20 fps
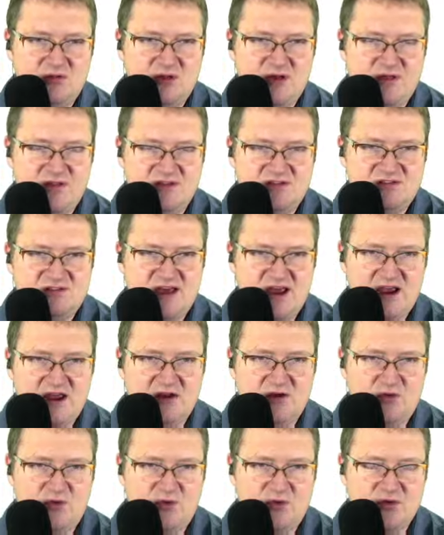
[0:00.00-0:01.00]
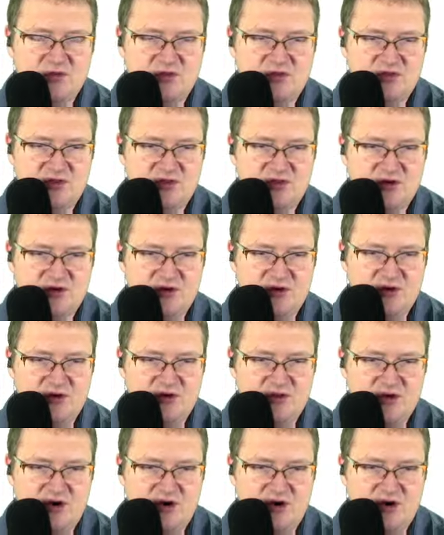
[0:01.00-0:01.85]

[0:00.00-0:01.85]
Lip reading: in the second or the third.